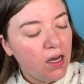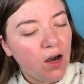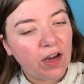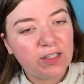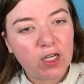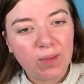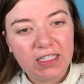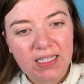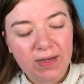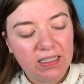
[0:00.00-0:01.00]
Okay, so I'm going to
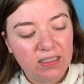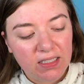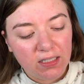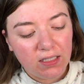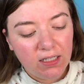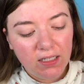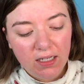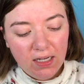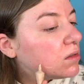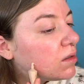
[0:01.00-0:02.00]
take my concealer.
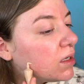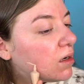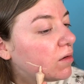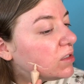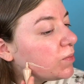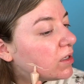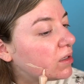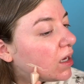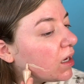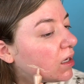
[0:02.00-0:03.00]
So I always put a
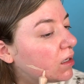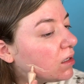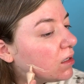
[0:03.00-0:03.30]
line